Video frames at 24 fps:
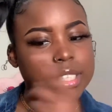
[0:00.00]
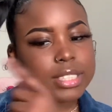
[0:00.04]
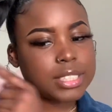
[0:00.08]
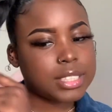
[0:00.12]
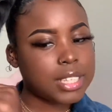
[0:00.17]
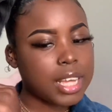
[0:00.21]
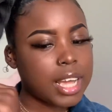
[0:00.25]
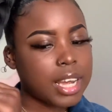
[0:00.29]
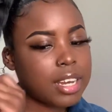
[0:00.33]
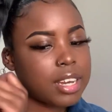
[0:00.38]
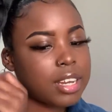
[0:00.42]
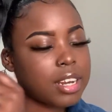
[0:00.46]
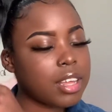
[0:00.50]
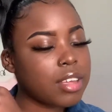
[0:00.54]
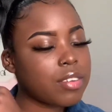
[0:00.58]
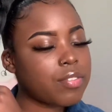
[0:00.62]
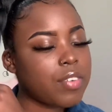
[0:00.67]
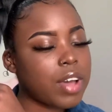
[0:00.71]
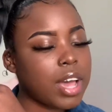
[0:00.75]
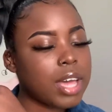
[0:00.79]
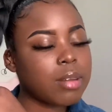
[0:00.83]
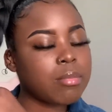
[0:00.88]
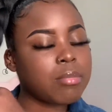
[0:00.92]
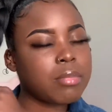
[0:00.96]
I couldn't
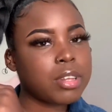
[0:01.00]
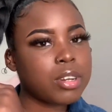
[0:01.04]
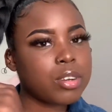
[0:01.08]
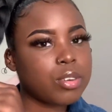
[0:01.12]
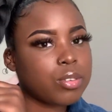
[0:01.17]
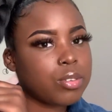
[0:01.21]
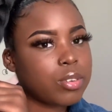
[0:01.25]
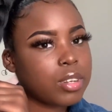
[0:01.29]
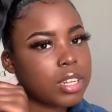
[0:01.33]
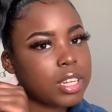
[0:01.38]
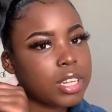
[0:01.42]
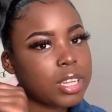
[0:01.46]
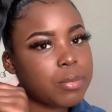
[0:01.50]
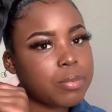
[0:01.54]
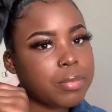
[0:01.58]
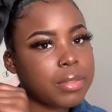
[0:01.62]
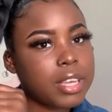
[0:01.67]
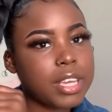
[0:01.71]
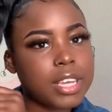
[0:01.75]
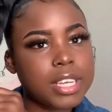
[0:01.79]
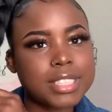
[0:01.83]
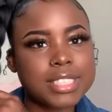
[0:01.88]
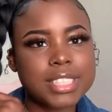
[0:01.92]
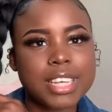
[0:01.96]
find them little clip
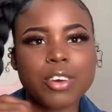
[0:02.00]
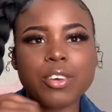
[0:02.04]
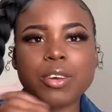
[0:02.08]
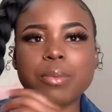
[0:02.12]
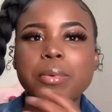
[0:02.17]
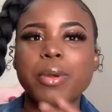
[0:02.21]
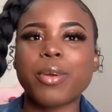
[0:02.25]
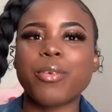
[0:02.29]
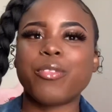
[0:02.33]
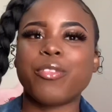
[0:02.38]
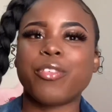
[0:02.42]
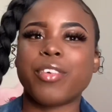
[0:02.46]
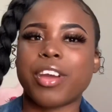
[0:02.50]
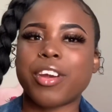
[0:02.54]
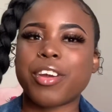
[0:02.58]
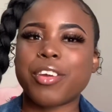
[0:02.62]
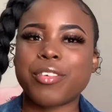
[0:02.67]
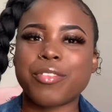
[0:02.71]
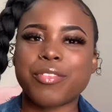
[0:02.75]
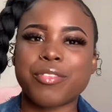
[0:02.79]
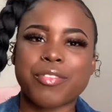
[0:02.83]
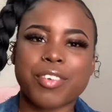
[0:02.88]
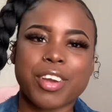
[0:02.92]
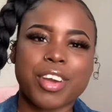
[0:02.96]
things. That would have been very,
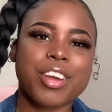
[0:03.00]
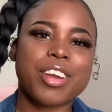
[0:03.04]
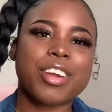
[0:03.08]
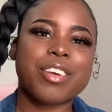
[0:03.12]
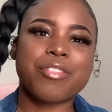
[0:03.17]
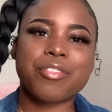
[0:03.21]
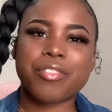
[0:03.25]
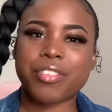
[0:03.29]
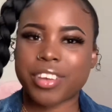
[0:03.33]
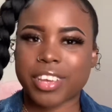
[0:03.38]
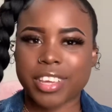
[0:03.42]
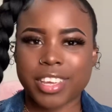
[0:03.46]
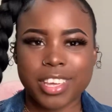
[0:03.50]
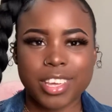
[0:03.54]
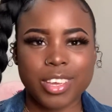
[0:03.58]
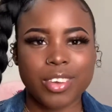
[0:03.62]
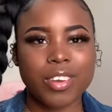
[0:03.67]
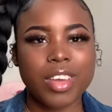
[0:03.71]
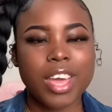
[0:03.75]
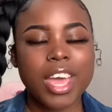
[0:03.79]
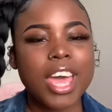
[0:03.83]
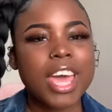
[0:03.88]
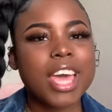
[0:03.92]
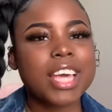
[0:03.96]
very freaking cute
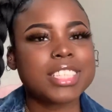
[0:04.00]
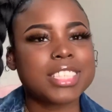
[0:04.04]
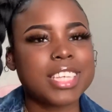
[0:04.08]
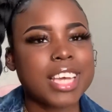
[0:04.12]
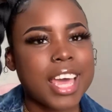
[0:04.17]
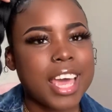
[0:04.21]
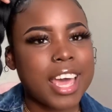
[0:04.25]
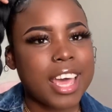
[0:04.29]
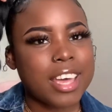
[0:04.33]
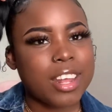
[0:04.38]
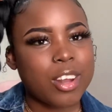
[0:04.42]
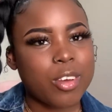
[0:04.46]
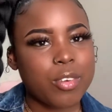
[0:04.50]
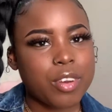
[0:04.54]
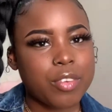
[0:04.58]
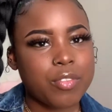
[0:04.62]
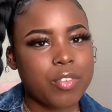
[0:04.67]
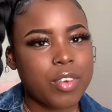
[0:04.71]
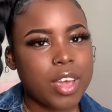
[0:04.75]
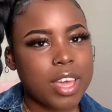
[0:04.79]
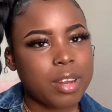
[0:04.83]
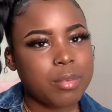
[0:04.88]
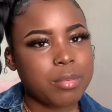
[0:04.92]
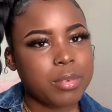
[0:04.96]
to add on. If you
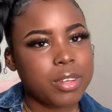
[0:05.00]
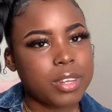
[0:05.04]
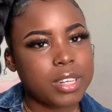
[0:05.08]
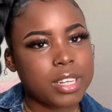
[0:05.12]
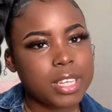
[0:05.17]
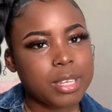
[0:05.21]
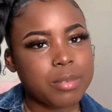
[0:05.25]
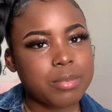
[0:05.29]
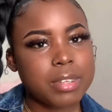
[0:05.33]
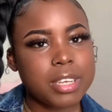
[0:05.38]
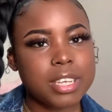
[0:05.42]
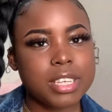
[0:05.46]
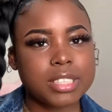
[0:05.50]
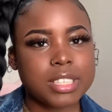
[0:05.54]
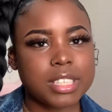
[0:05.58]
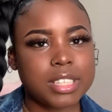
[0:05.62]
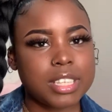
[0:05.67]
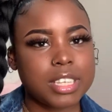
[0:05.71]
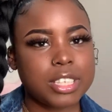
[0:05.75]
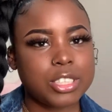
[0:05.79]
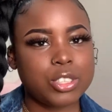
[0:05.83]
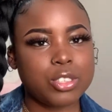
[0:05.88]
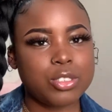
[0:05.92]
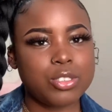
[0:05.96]
had them little clip things, the
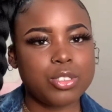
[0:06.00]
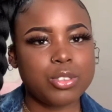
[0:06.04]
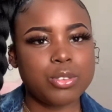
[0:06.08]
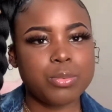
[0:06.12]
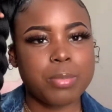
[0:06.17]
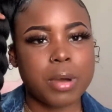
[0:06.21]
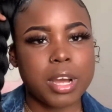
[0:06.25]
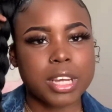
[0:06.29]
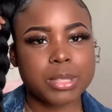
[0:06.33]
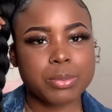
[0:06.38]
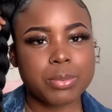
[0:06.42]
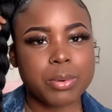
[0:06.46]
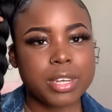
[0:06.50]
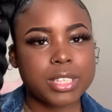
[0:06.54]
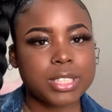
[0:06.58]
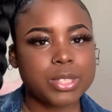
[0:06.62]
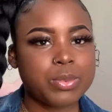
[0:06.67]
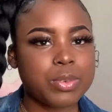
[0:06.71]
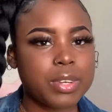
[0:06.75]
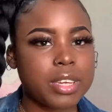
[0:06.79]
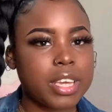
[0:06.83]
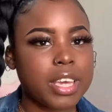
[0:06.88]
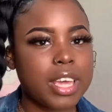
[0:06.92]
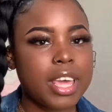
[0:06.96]
things you do box braids
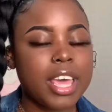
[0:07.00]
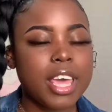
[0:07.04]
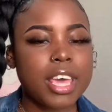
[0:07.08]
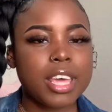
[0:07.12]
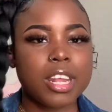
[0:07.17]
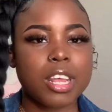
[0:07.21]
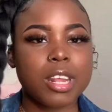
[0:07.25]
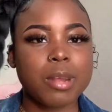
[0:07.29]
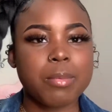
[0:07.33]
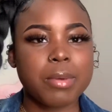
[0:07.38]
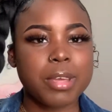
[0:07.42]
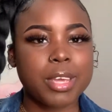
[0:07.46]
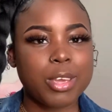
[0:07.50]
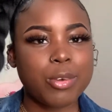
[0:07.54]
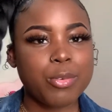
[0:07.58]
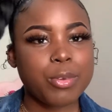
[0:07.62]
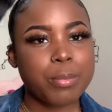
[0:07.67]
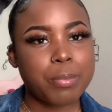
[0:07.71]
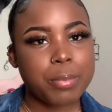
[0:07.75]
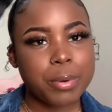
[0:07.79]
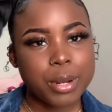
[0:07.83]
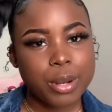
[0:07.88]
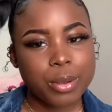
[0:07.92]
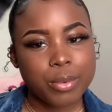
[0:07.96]
with, that'd have been cute to
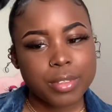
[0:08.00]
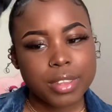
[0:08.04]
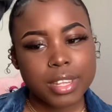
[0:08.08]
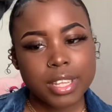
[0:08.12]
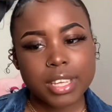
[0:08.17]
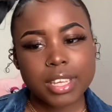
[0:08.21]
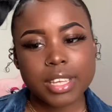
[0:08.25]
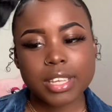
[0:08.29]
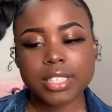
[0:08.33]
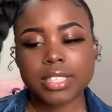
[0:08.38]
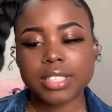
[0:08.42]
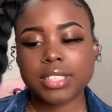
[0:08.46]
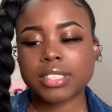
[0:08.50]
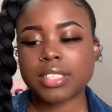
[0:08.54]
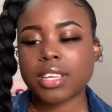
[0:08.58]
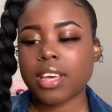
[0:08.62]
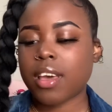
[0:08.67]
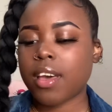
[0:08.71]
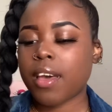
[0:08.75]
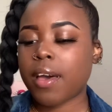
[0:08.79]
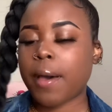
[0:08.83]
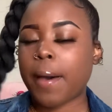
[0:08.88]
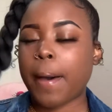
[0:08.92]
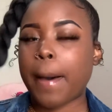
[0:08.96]
put on this.
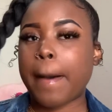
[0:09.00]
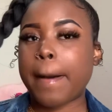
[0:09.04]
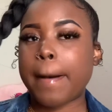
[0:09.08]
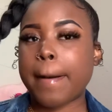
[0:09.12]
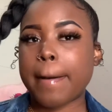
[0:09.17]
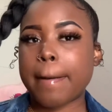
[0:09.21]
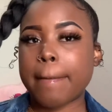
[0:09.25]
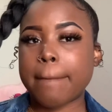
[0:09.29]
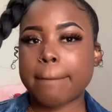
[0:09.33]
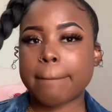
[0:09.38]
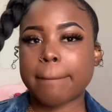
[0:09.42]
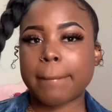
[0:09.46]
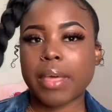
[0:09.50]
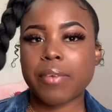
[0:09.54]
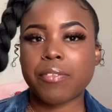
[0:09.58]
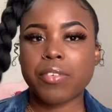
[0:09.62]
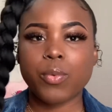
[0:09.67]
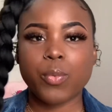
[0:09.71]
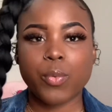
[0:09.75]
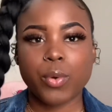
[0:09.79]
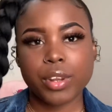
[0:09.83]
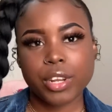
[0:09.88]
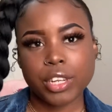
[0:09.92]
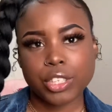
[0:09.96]
If you
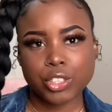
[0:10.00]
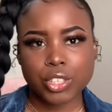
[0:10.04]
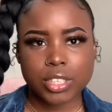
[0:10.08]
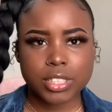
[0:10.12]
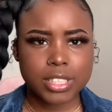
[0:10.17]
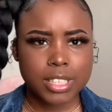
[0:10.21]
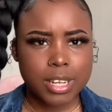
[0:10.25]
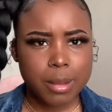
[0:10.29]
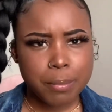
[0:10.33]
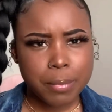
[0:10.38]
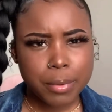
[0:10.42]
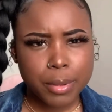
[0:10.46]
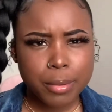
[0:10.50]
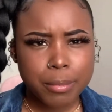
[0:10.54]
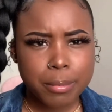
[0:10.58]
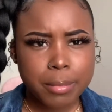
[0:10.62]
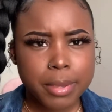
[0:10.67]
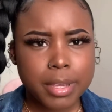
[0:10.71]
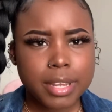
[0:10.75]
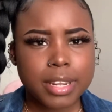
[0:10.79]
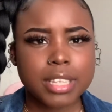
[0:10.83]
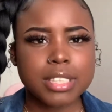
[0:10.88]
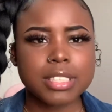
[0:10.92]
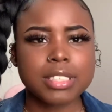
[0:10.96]
want to dress it up a little bit,
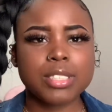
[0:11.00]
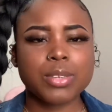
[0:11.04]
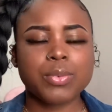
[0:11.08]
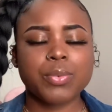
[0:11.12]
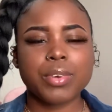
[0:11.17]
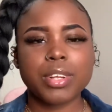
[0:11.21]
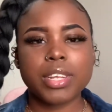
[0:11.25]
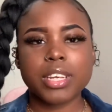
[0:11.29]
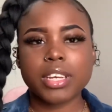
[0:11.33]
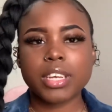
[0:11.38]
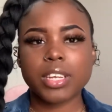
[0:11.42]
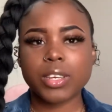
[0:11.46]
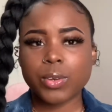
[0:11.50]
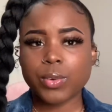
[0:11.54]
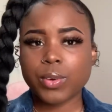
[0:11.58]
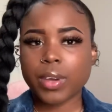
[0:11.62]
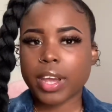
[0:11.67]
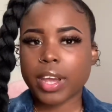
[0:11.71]
this is a really cute hair.